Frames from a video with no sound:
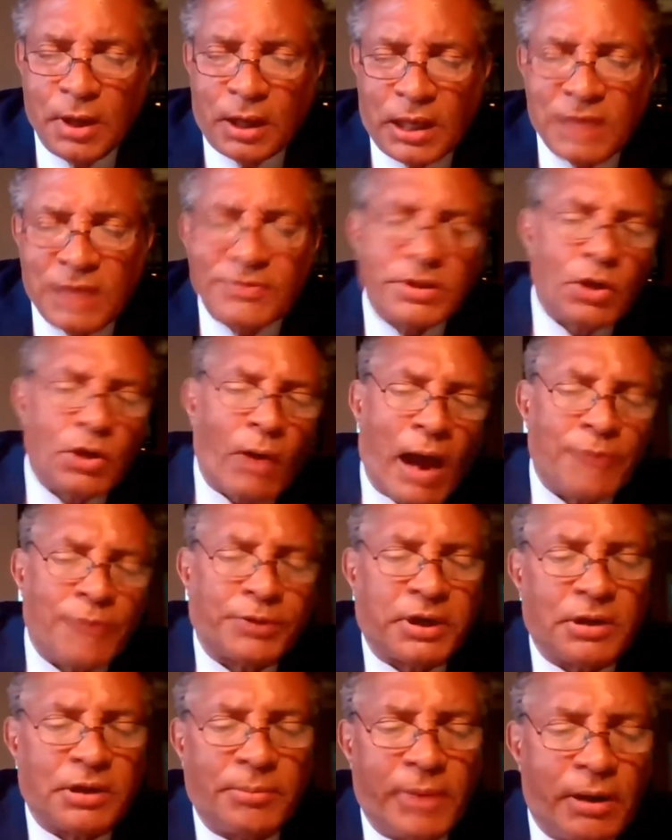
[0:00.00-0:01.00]
even though
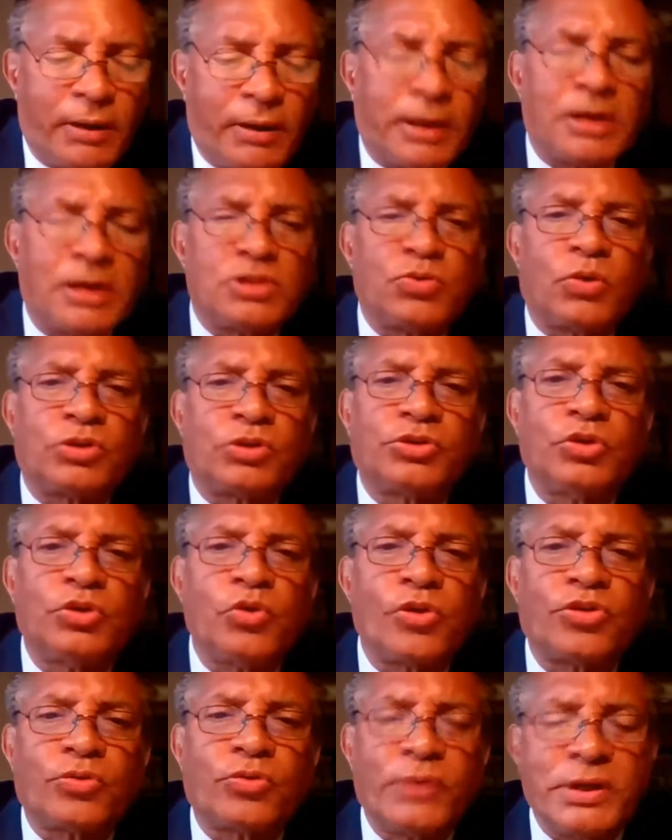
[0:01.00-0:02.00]
African Americans were 2
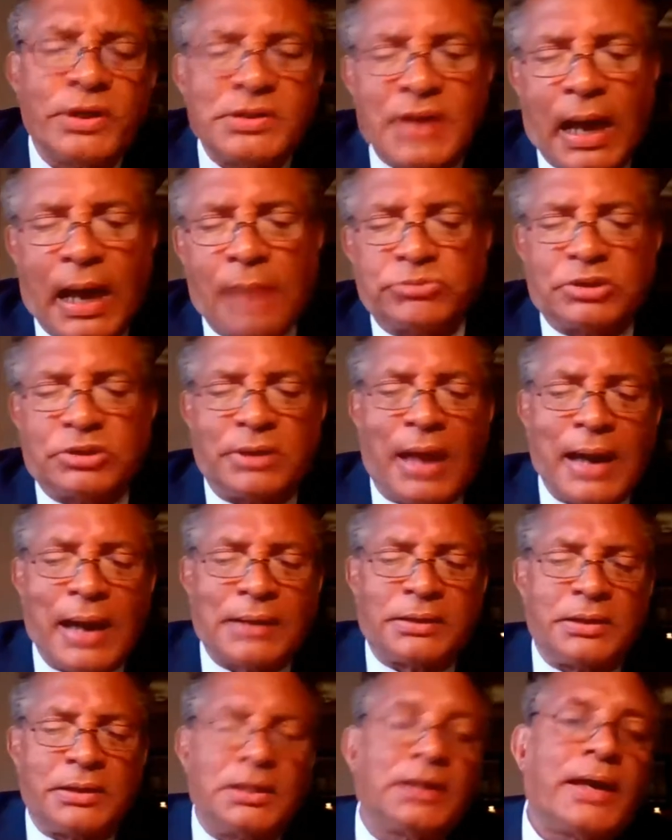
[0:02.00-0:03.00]
or 3 times
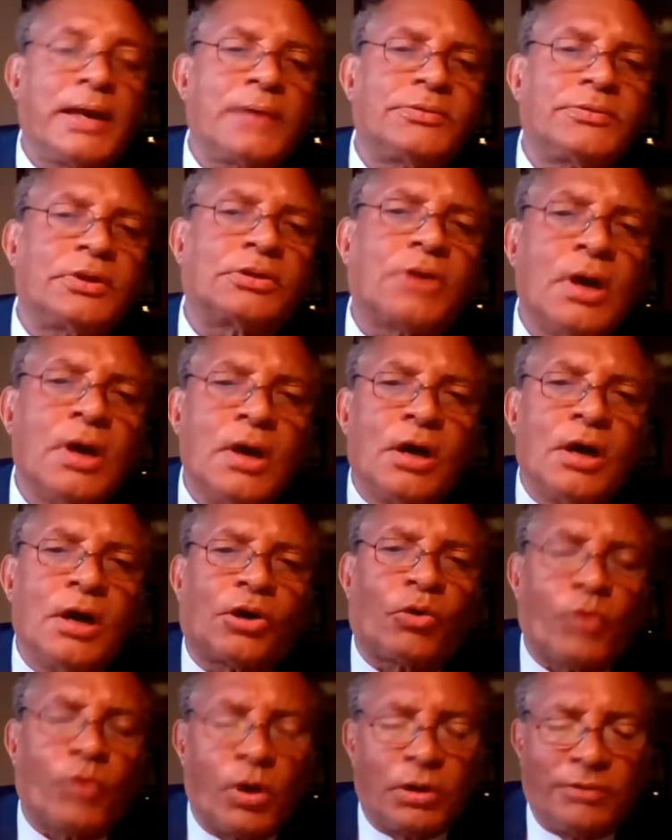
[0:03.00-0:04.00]
likely to get the
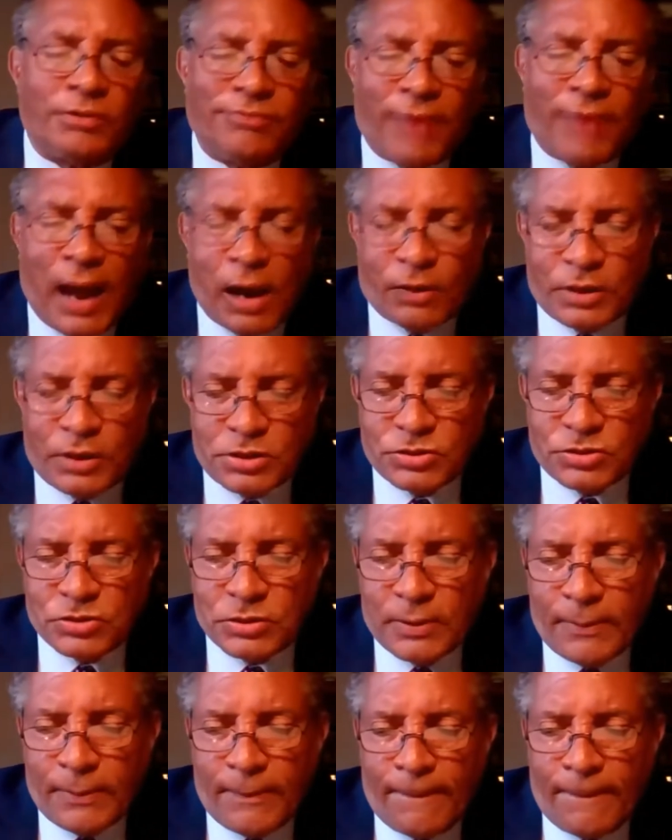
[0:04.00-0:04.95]
coronavirus